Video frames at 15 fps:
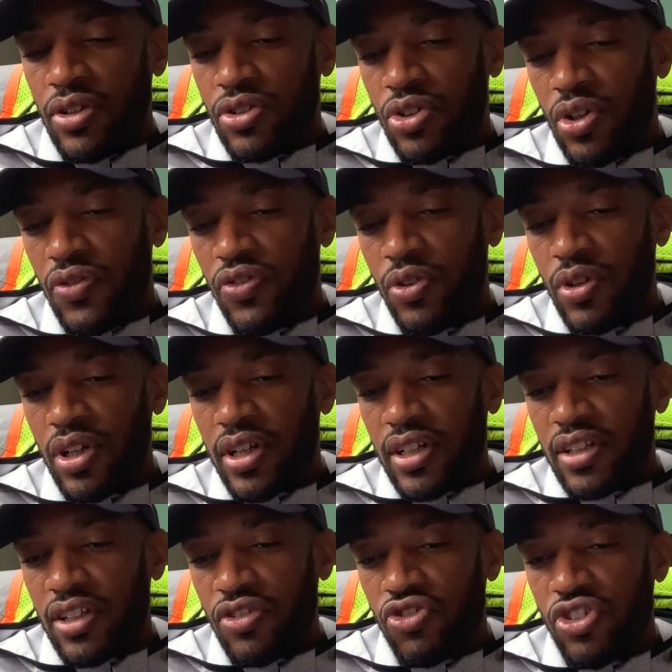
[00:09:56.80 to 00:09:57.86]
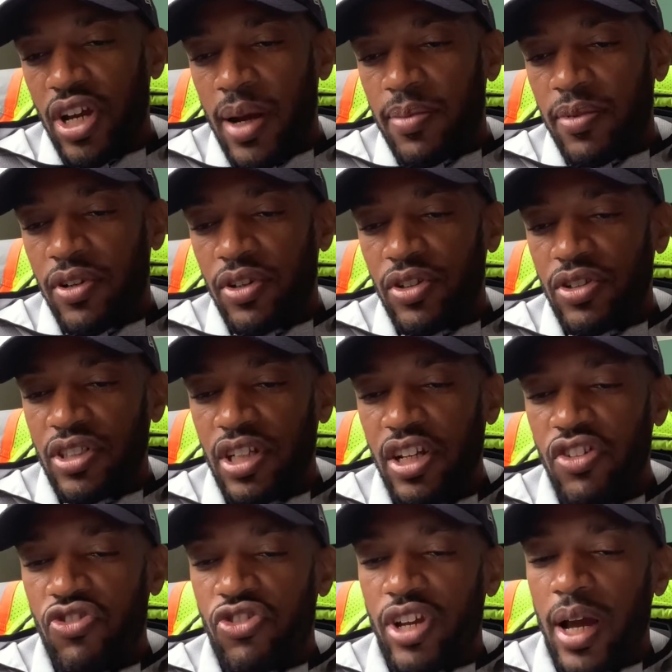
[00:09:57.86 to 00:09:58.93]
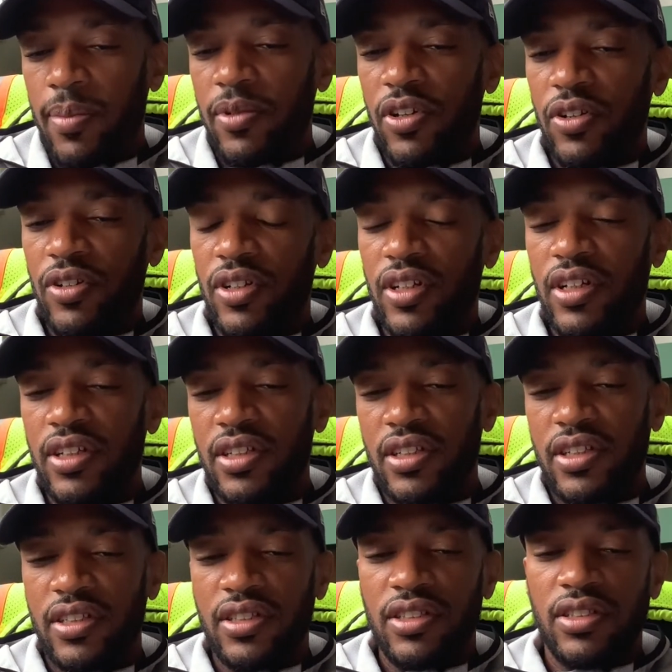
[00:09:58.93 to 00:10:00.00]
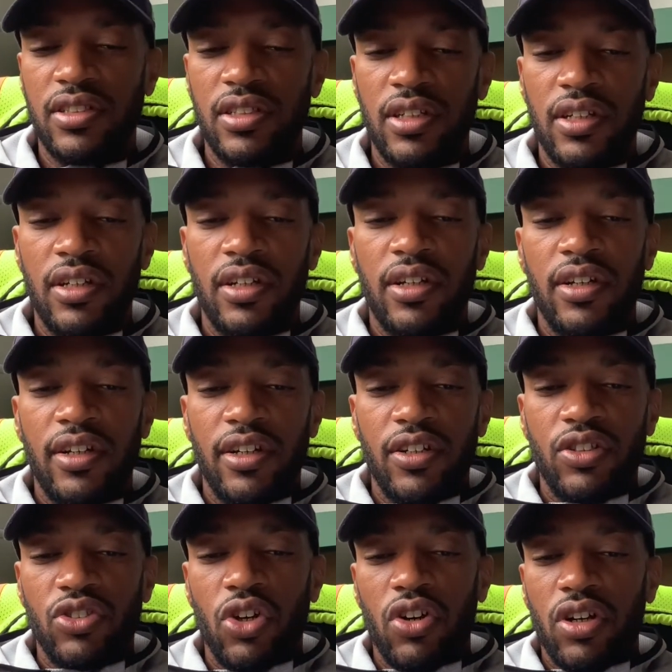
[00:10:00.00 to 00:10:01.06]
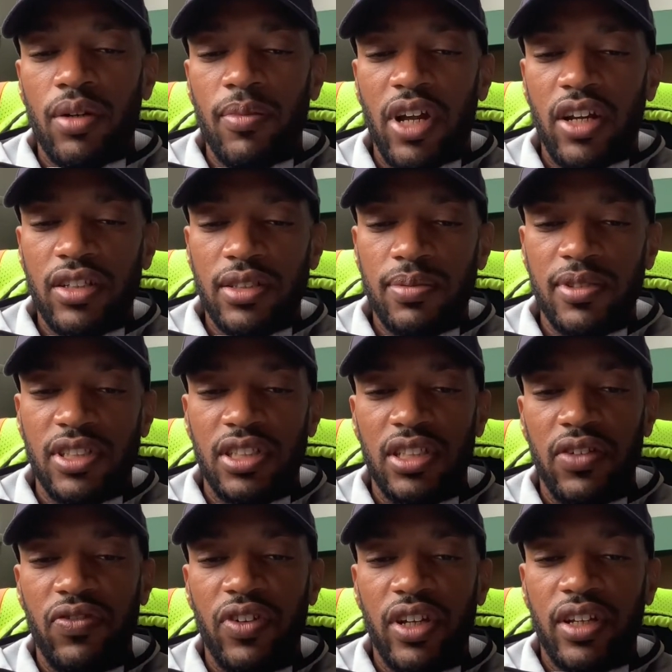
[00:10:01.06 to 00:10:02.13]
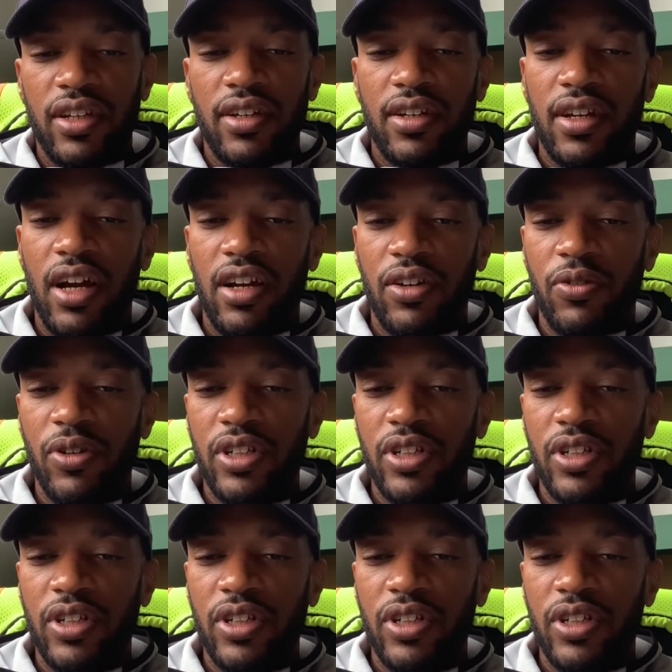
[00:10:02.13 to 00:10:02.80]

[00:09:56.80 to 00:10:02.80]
So if you look at the chapters, each chapter is talking about a specific concrete